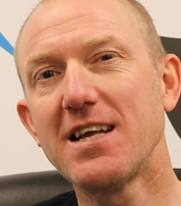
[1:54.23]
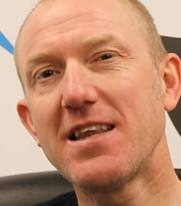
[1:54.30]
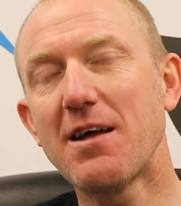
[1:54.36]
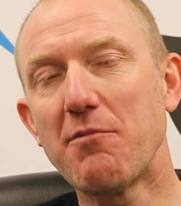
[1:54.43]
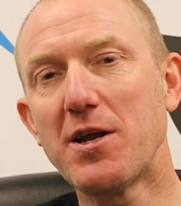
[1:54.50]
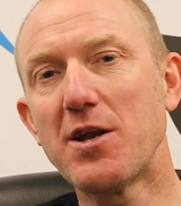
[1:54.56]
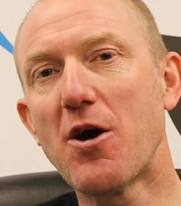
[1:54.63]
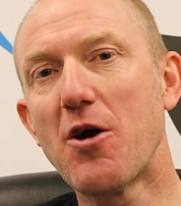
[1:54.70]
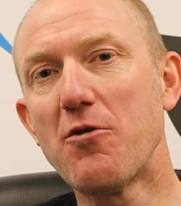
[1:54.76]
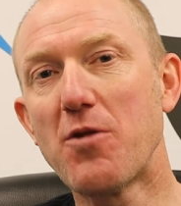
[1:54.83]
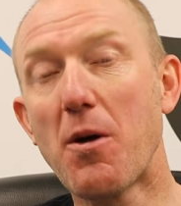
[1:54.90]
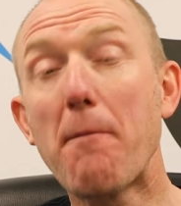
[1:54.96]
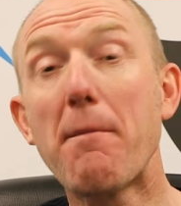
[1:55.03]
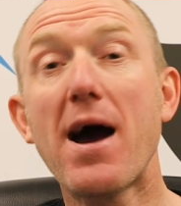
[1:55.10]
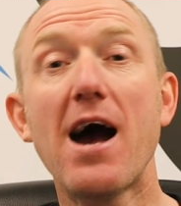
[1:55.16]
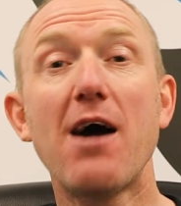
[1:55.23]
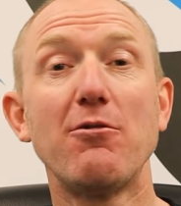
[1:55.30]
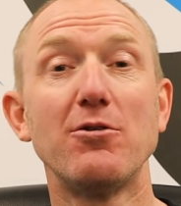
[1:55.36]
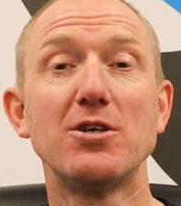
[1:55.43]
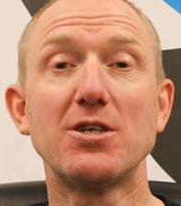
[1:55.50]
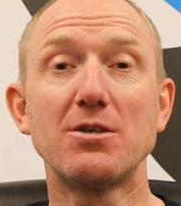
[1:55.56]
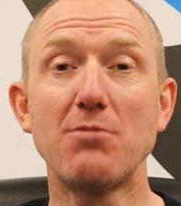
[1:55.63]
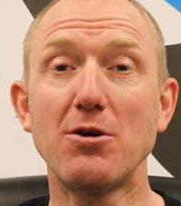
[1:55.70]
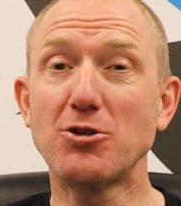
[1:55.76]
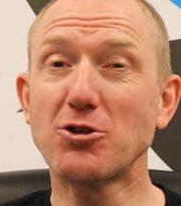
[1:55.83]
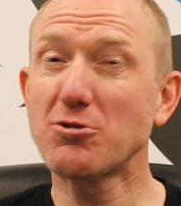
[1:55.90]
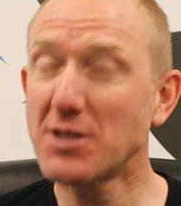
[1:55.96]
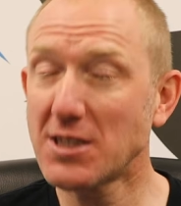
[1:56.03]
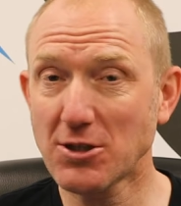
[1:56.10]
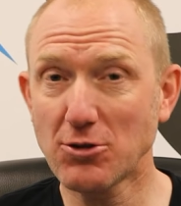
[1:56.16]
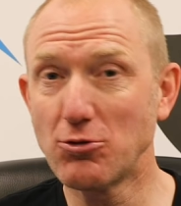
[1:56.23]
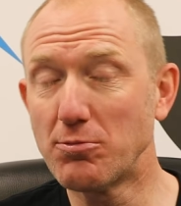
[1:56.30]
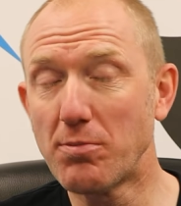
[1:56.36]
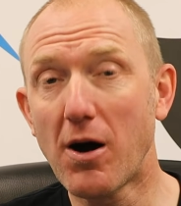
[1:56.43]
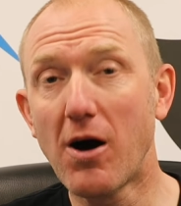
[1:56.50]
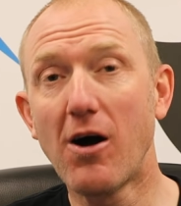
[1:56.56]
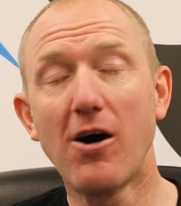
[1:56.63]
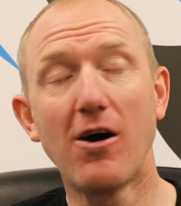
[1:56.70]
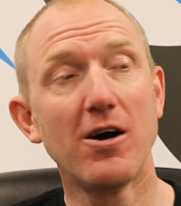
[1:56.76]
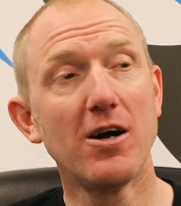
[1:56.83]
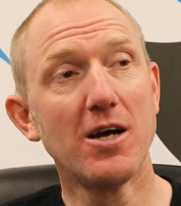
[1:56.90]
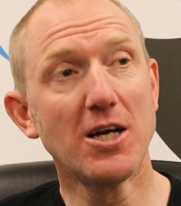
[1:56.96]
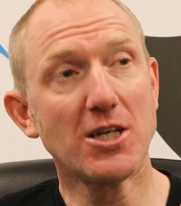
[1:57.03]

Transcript: then we know that power is the most critical part.